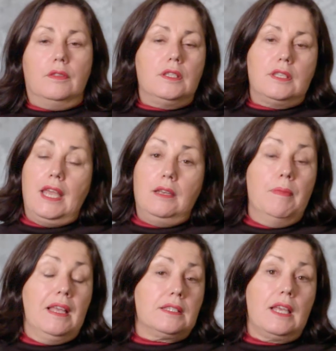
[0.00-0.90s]
This head
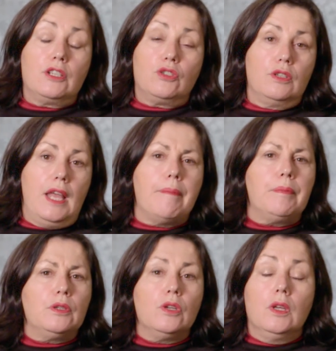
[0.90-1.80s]
massage could
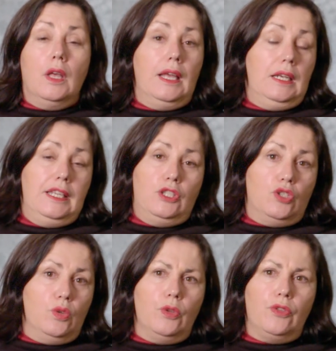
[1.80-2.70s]
happen at least
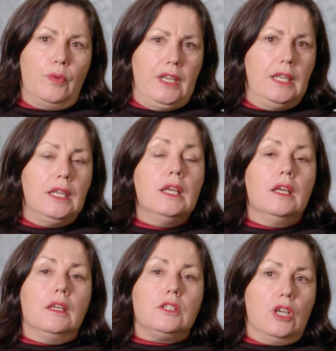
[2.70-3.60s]
2 or 3
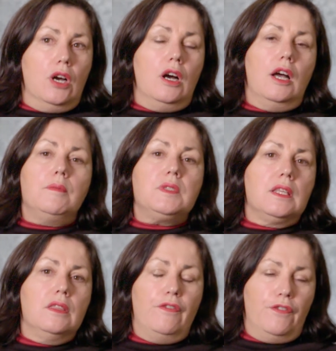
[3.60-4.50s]
times
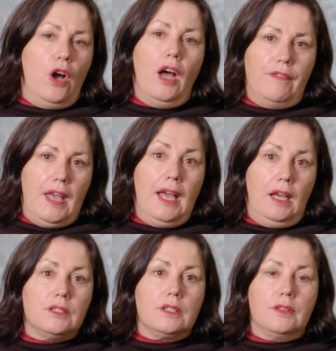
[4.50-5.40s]
in the 5
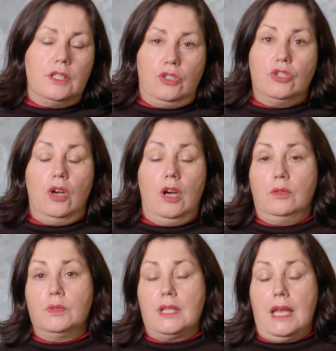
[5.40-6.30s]
hours that this
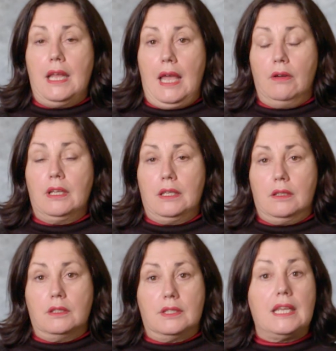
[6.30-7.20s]
child was at our
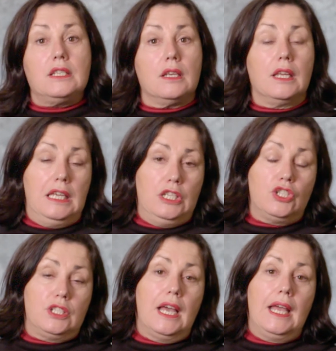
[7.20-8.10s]
centre
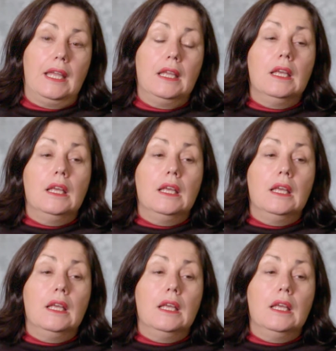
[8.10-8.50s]
each day.